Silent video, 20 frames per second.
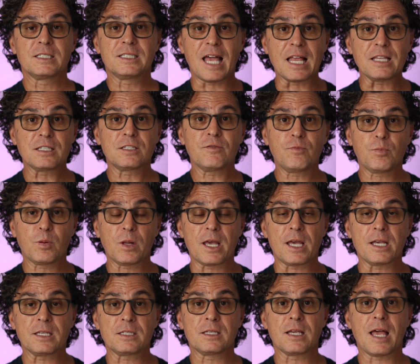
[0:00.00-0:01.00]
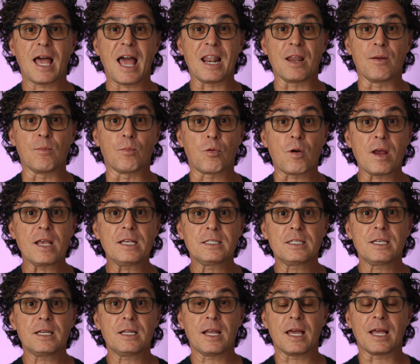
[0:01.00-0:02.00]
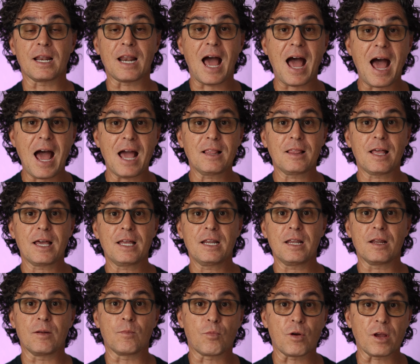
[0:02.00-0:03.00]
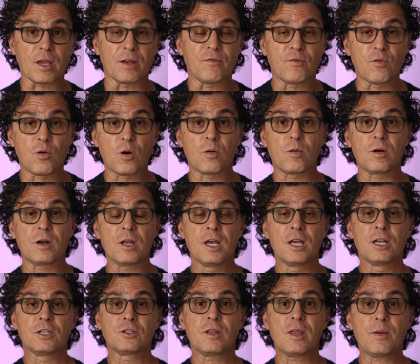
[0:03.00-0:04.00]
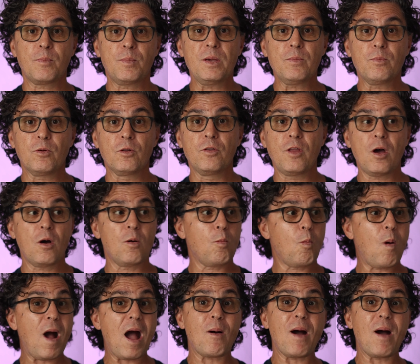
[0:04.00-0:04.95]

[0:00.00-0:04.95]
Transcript: sense of place and embrace it and highlight it and bring it forward so that people know,